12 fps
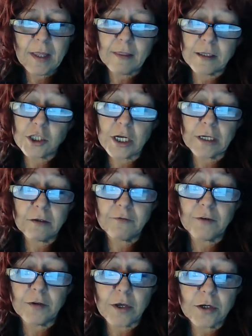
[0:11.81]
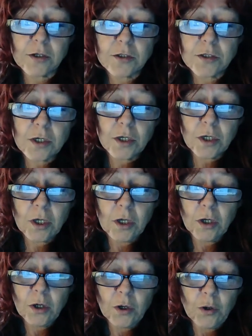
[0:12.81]
the channel for those
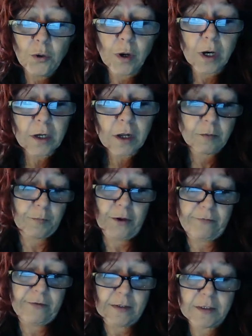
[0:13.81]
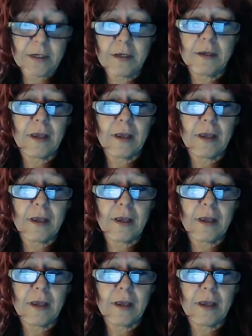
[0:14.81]
who are not perfect